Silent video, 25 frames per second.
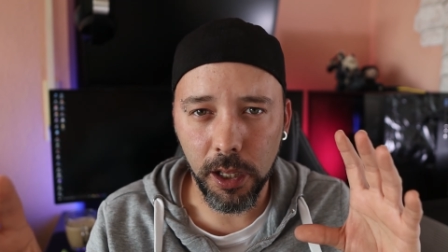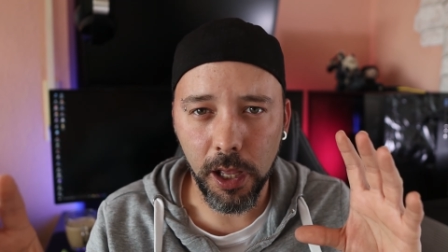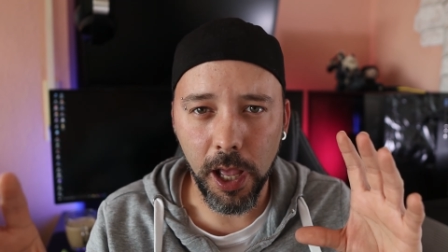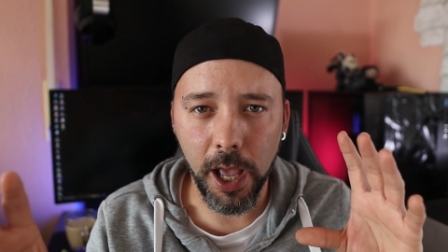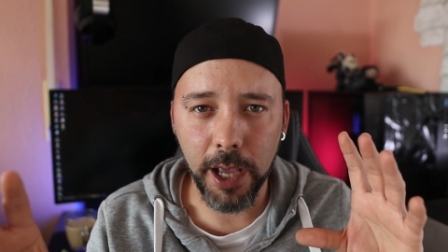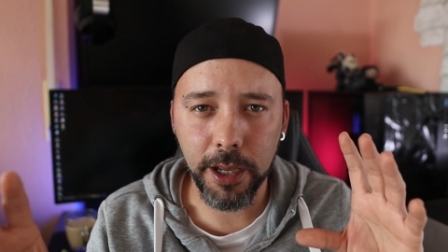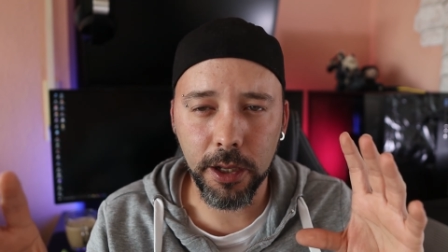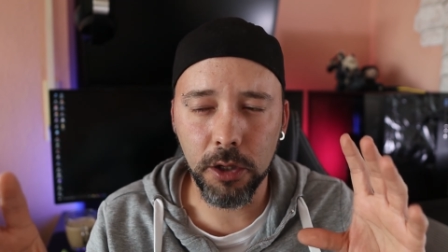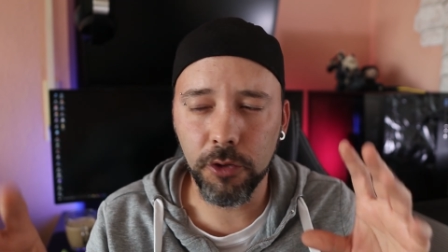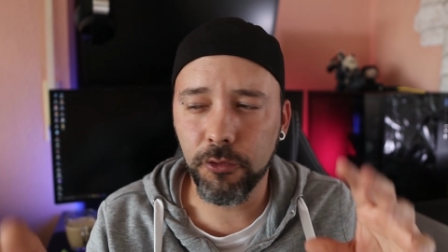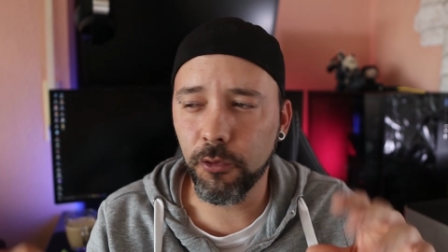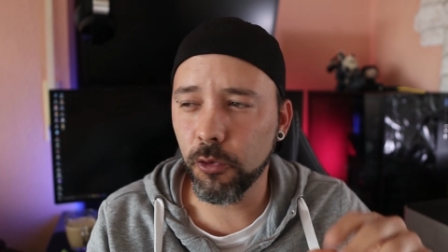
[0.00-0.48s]

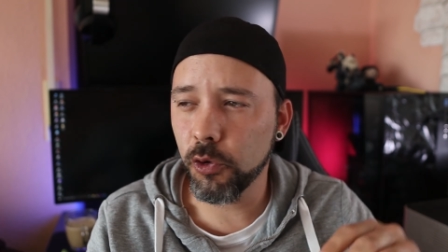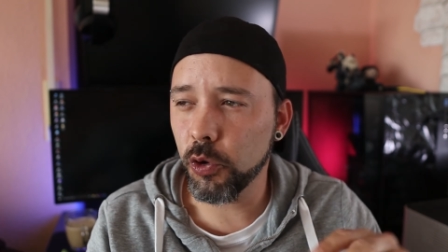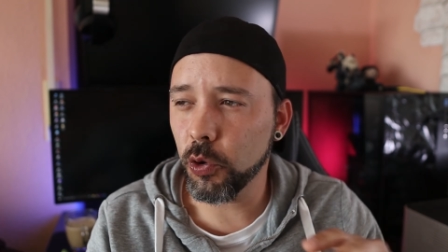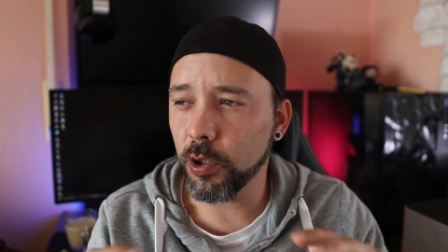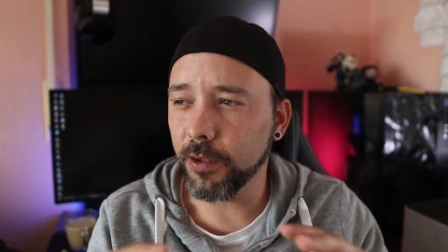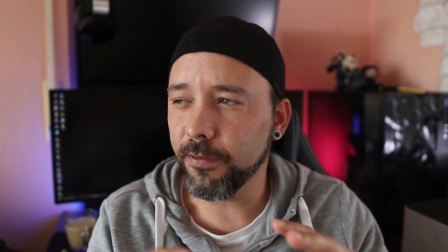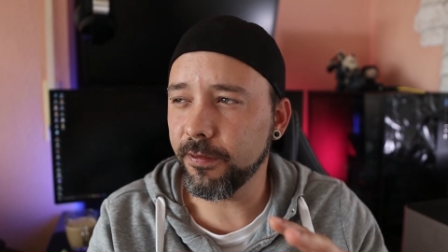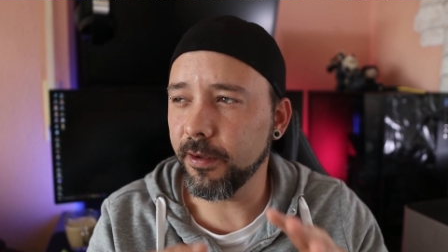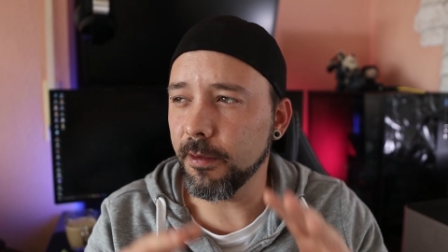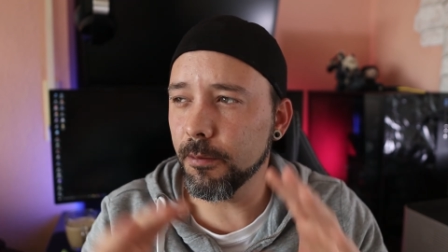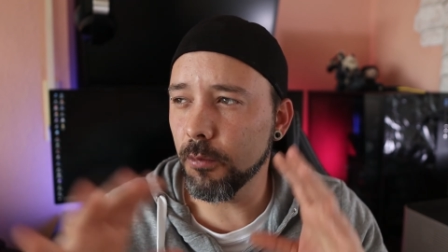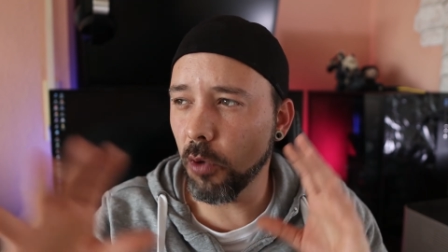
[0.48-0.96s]
angle so you
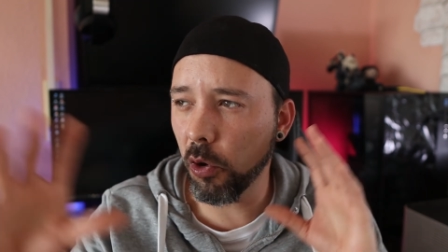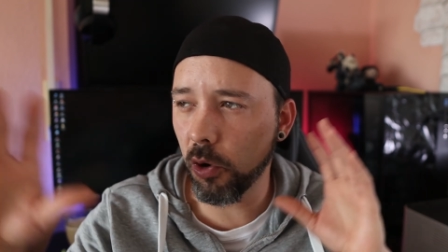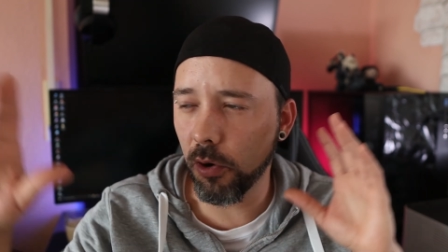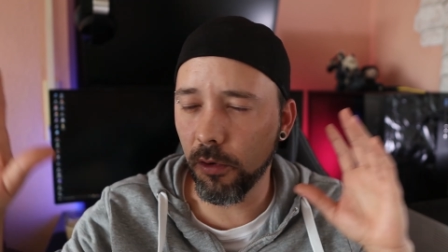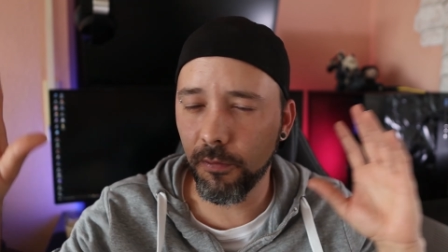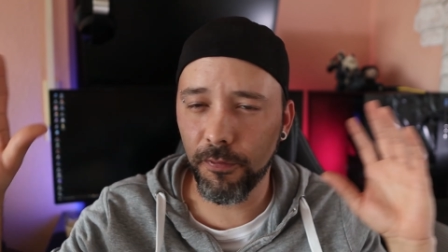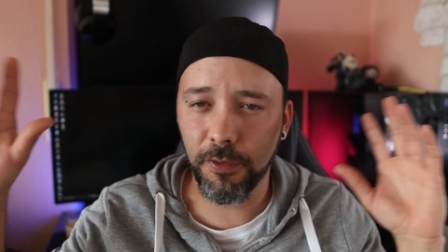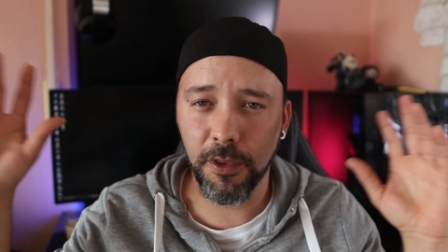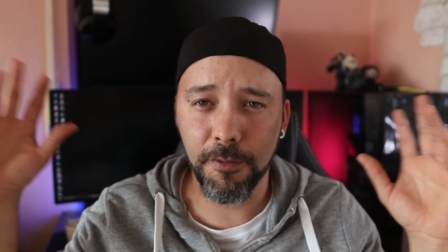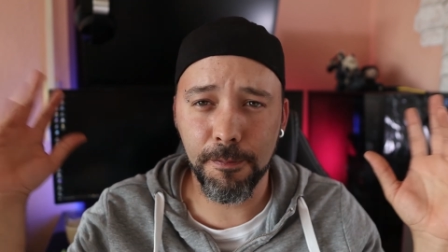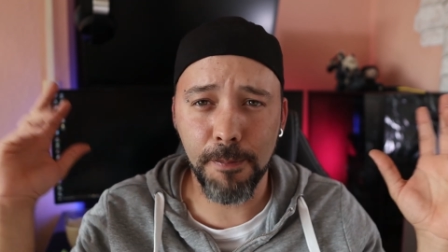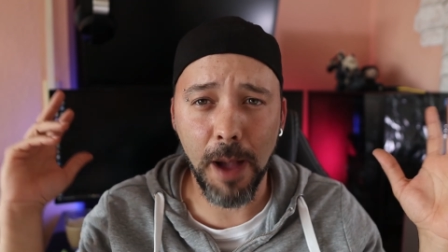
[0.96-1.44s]
can see more
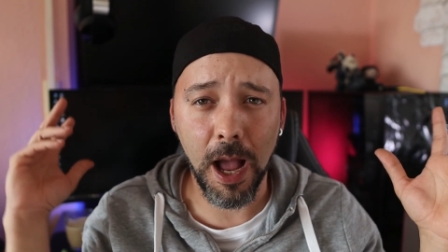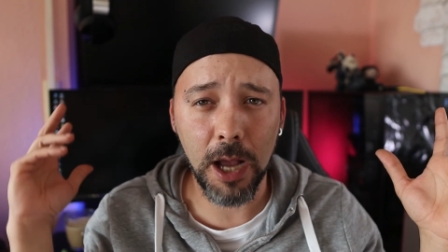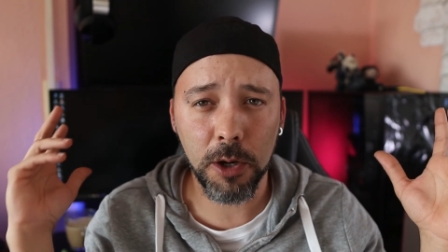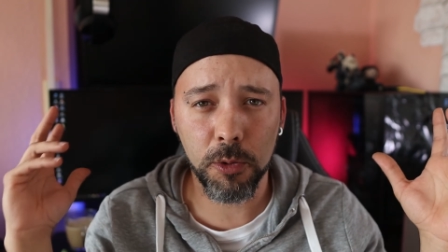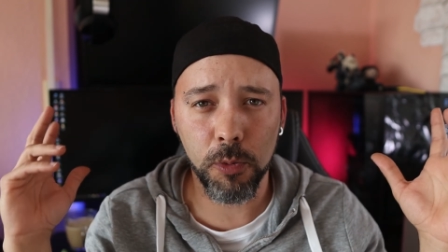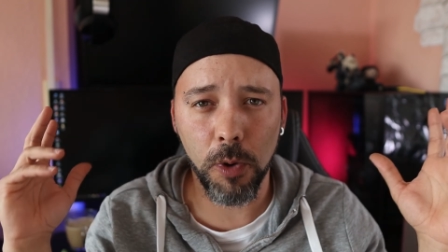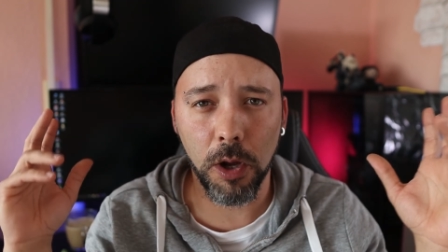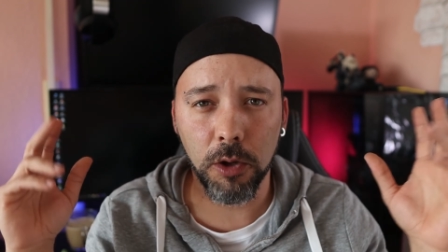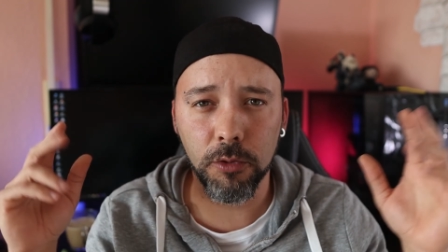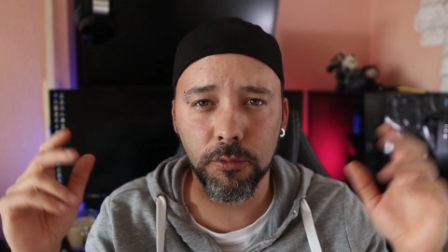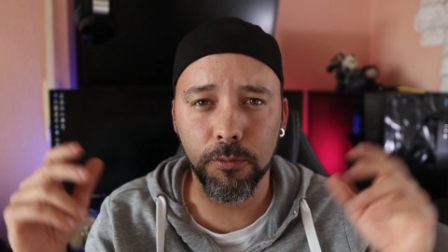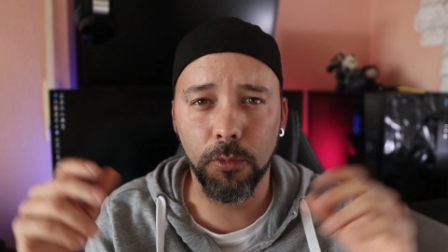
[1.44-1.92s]
of the
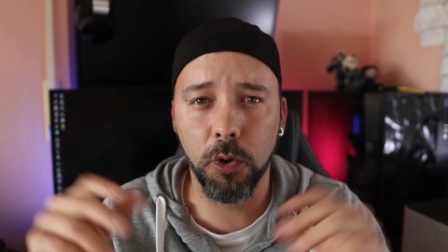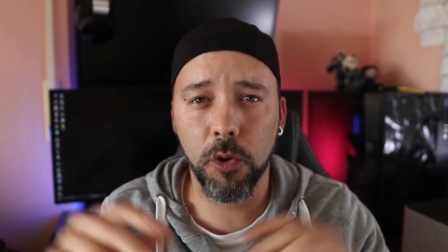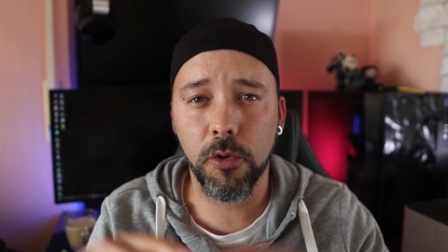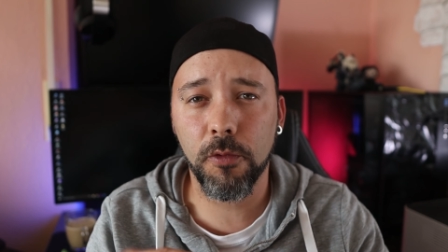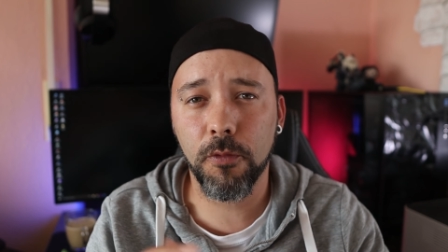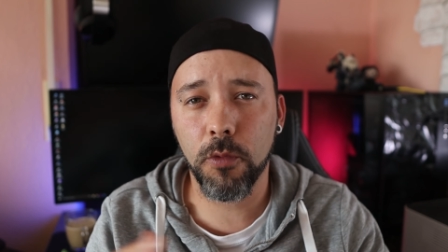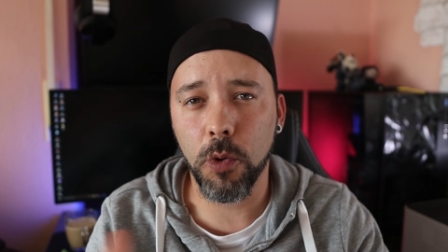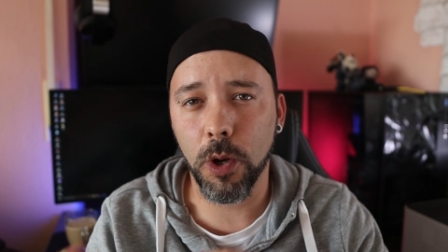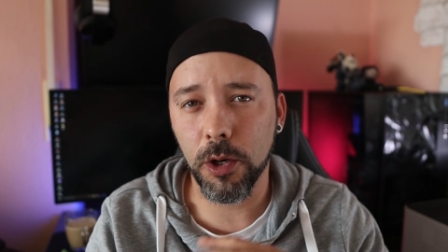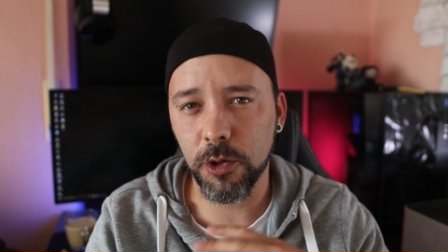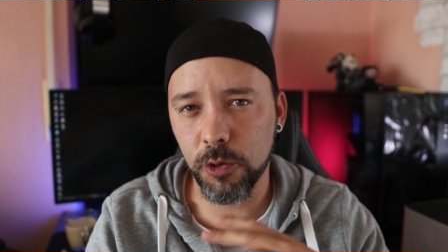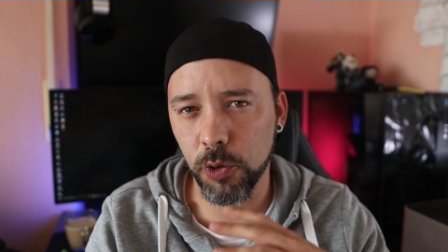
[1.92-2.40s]
background, more
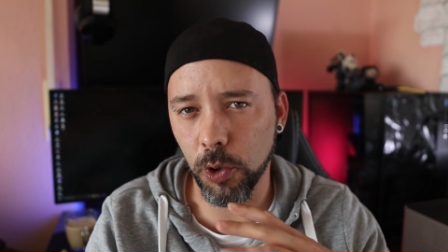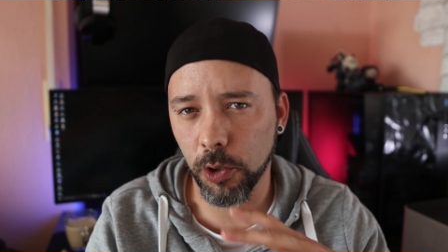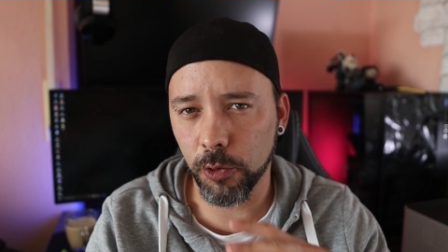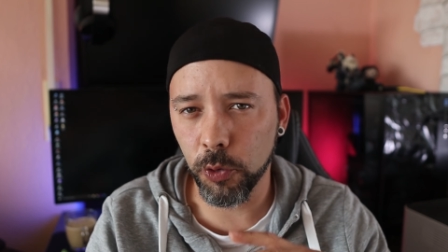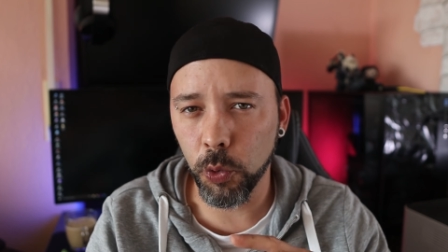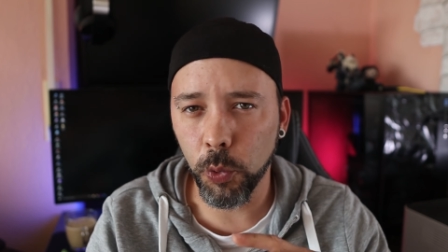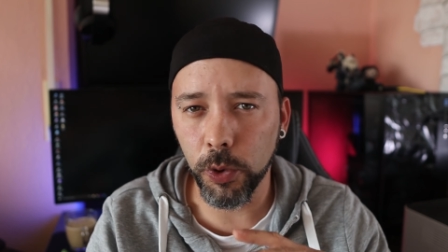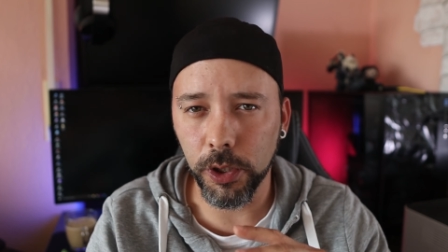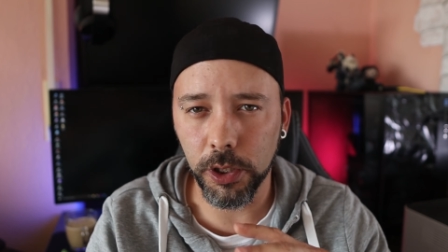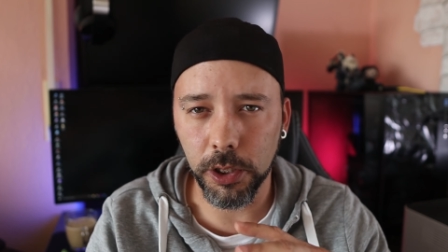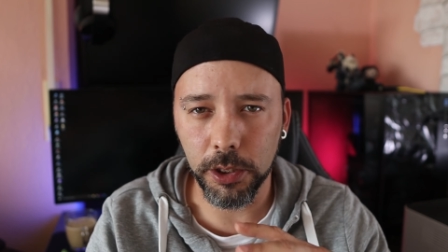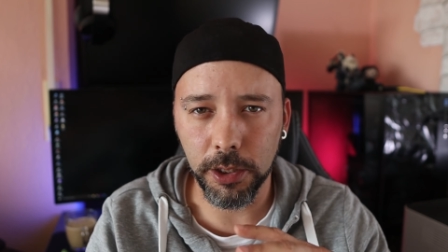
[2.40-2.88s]
of what you're
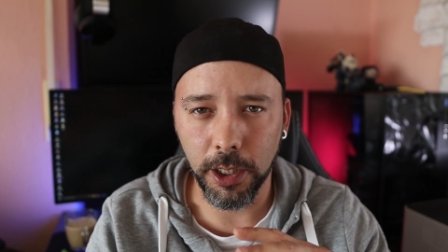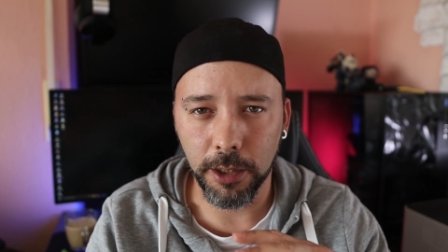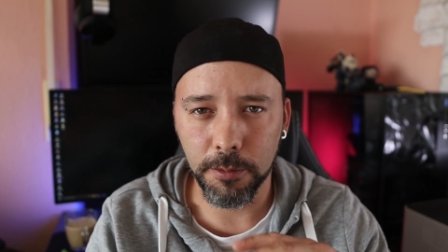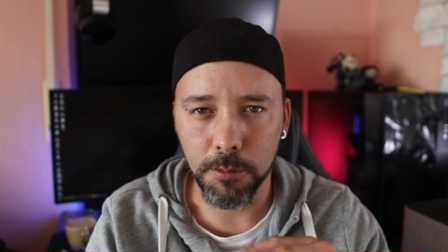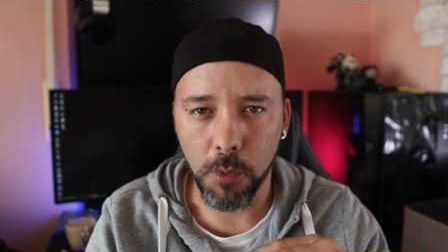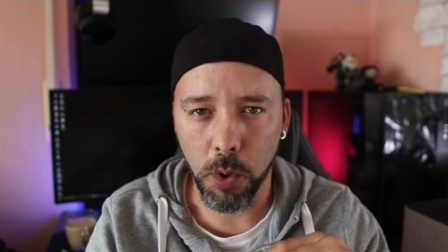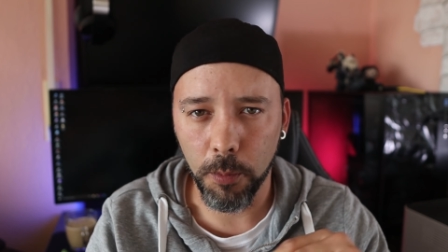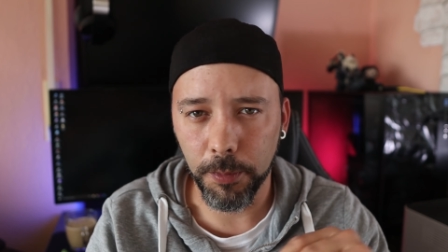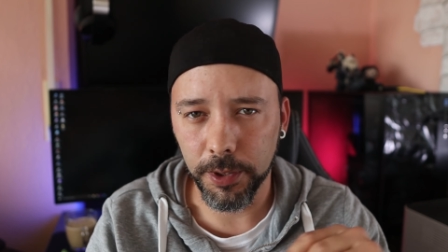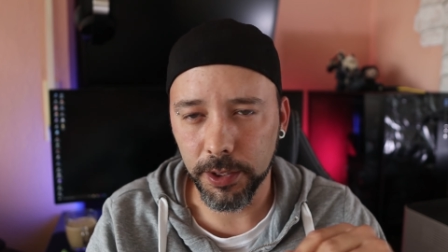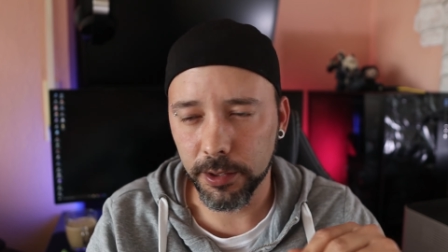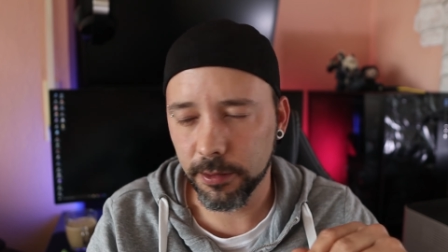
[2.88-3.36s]
doing in that
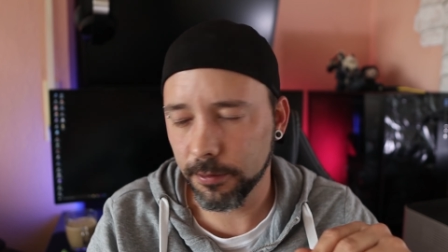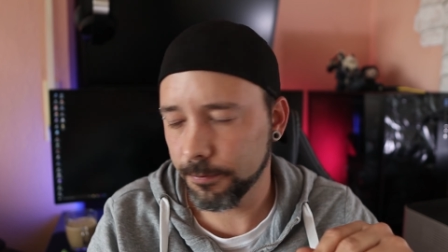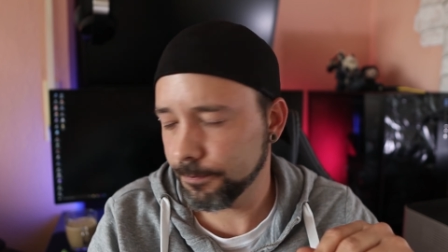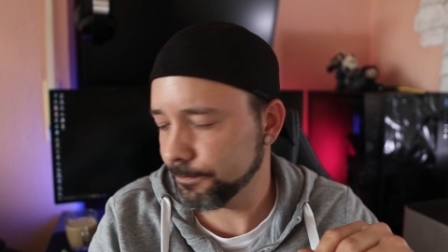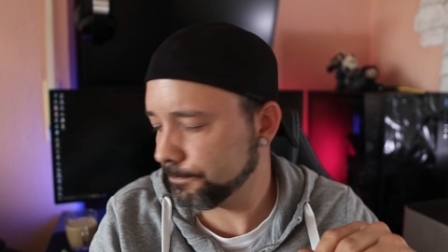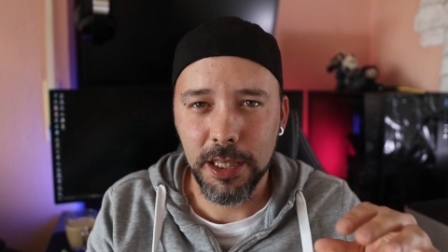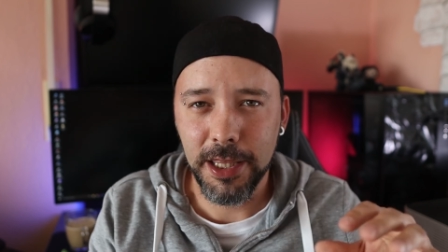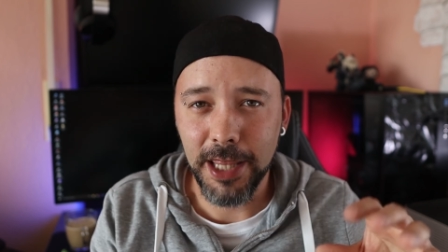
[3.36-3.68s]
moment.